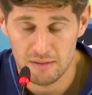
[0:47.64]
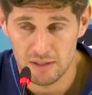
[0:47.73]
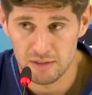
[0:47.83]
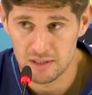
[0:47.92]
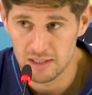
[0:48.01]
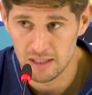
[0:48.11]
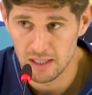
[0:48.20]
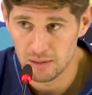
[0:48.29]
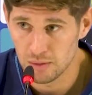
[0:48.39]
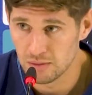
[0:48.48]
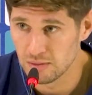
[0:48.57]
never seen
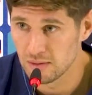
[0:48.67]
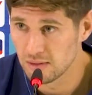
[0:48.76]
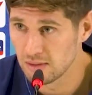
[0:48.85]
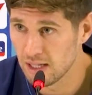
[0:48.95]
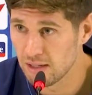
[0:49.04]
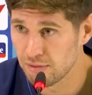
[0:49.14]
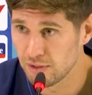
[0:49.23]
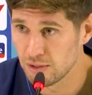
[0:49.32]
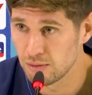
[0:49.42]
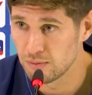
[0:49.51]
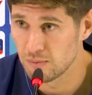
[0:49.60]
anyone like
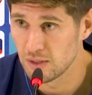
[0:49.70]
Phil,